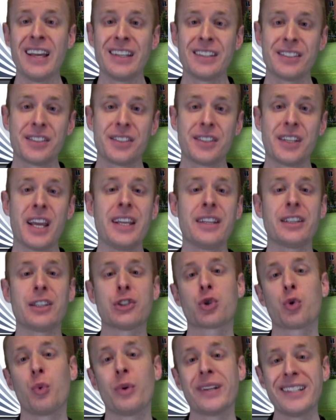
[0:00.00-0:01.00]
State
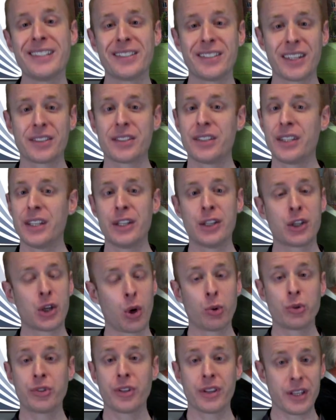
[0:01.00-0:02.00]
2016
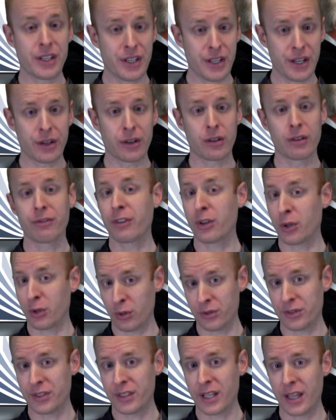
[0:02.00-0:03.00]
Coach of the Year for
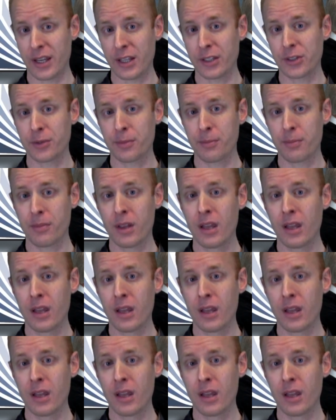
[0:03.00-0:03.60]
girls tennis.